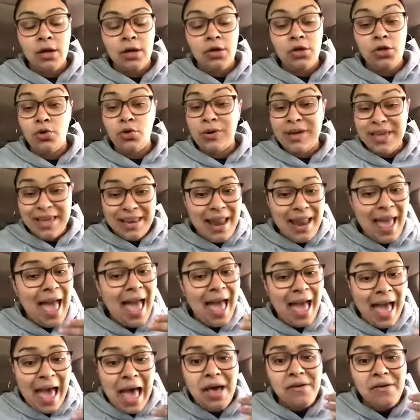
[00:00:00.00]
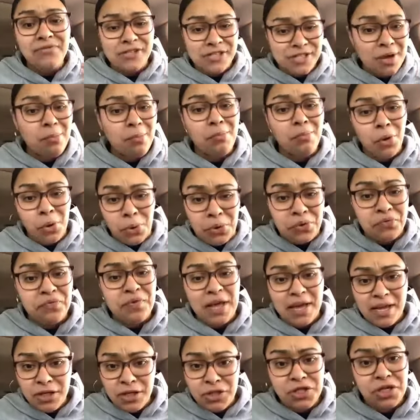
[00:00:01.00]
you can have some
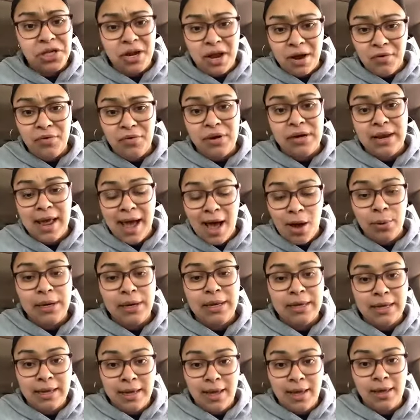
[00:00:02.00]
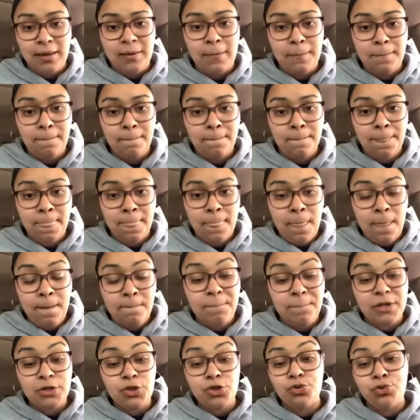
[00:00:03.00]
motivation every now and again,
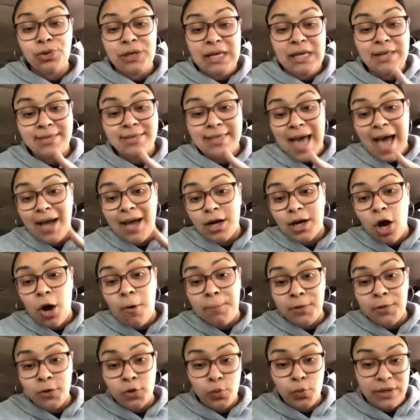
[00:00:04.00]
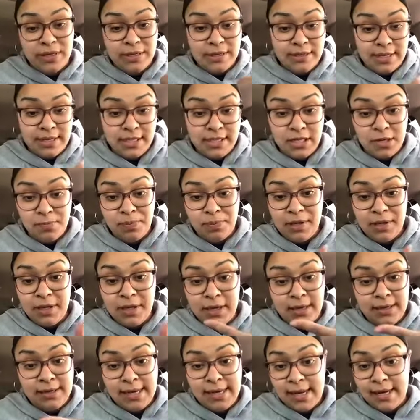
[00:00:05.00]
but you need that coupled with discipline
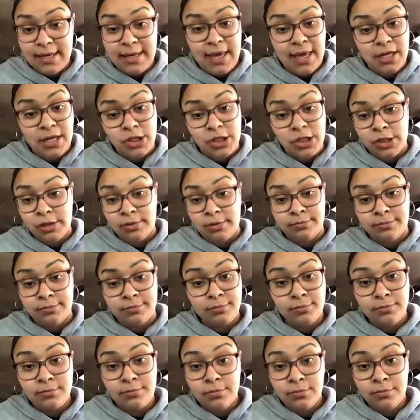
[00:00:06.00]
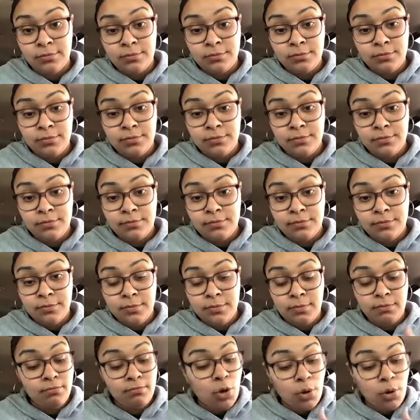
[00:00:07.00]
and dedication.
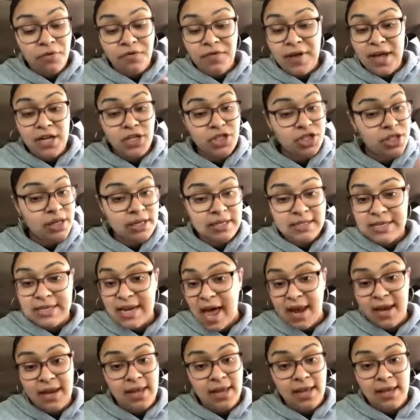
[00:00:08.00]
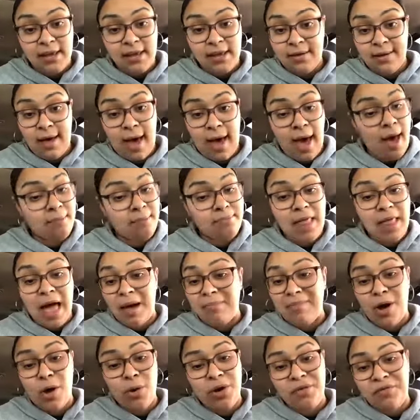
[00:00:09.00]
Motivation is not it. I'm not
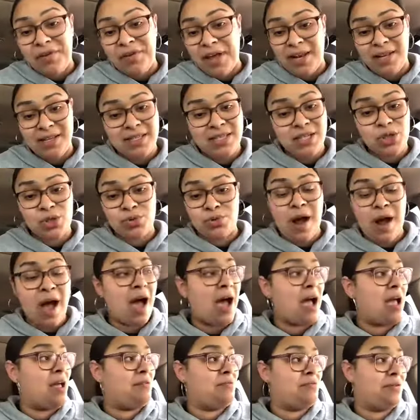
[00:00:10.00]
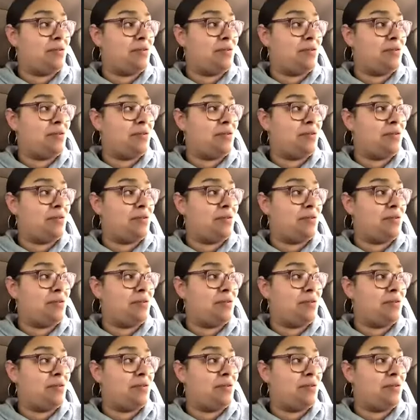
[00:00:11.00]
motivated to drive